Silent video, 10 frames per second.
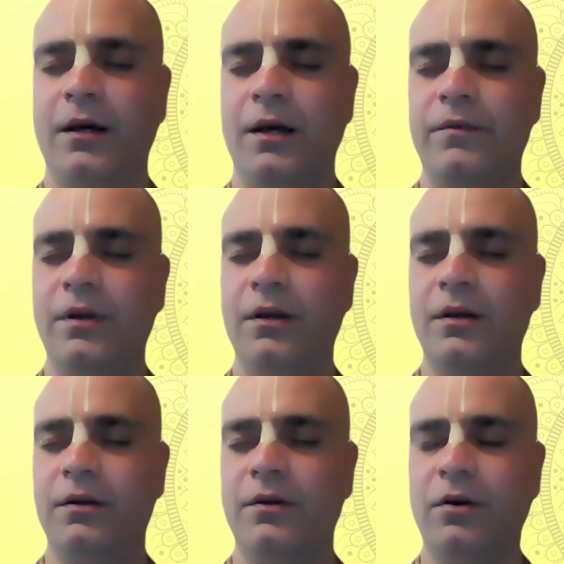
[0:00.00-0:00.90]
I
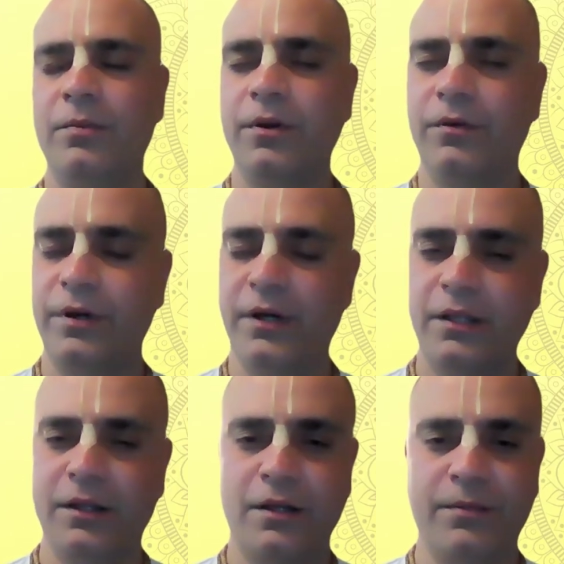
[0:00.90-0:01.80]
will not be
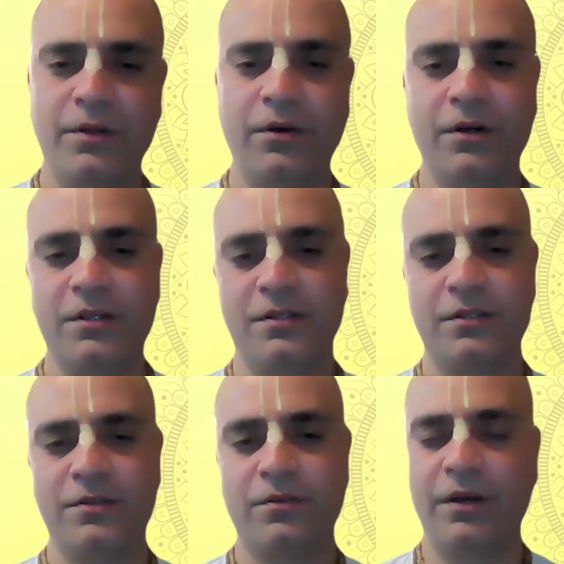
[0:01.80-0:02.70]
offending the demigods,
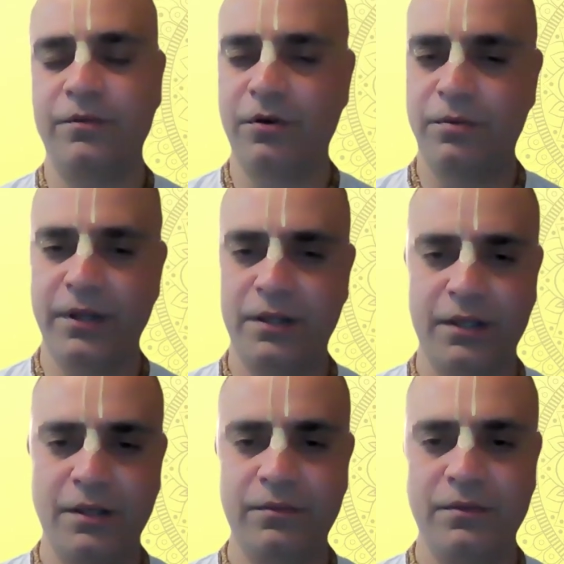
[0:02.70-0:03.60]
so I won't be a
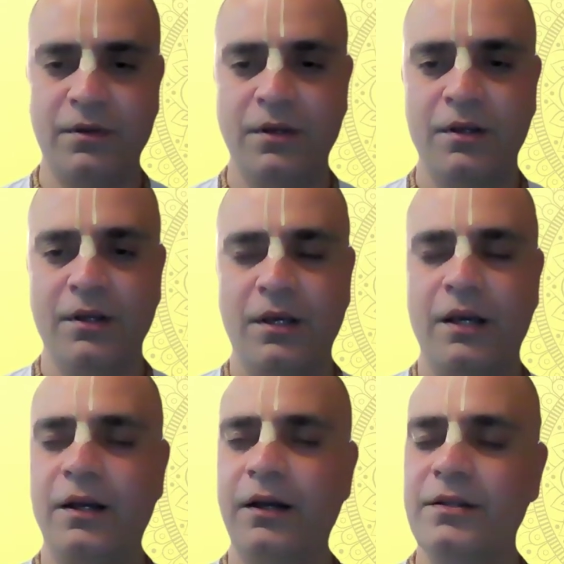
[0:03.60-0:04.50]
thief,
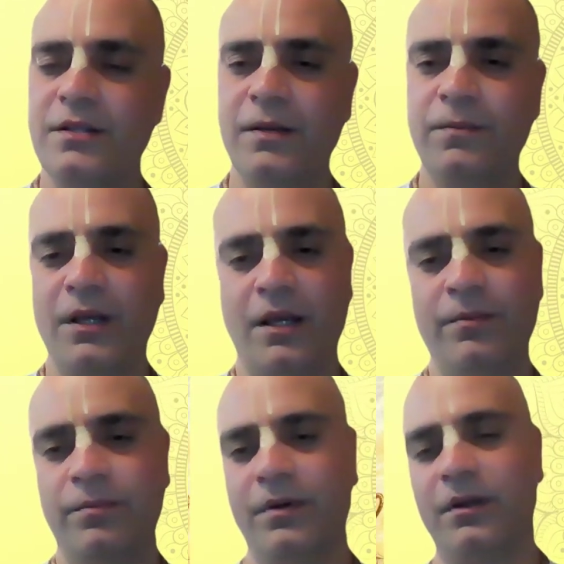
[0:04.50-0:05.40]
and at the same
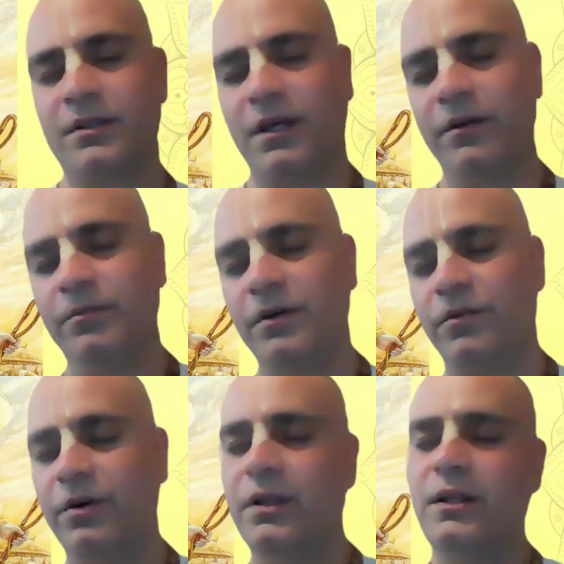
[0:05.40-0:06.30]
time, I will be
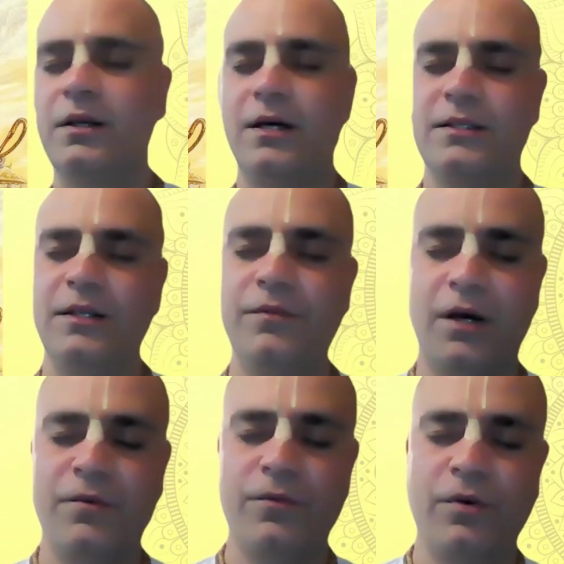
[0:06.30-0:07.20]
avoiding the ghastly
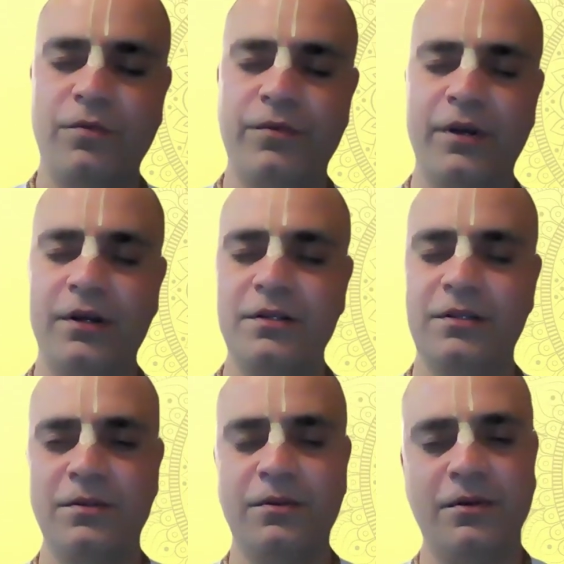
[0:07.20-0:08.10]
warfare,
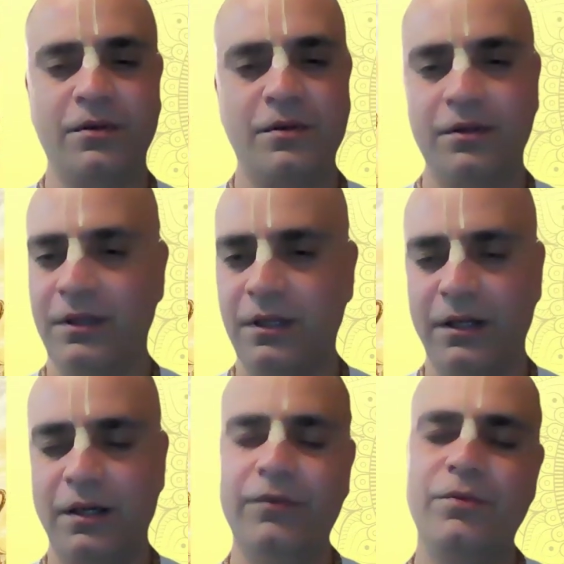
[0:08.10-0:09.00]
so
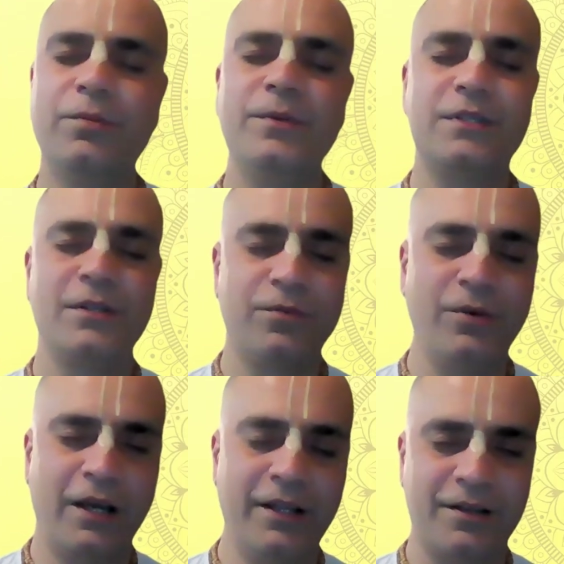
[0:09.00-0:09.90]
I won't be
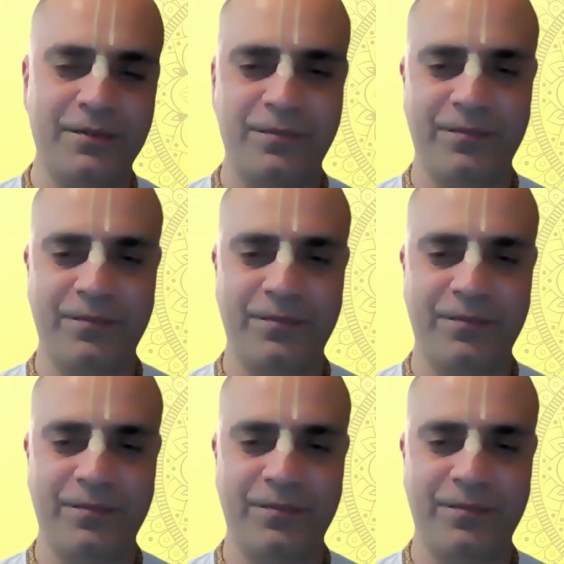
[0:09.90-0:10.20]
sinful either.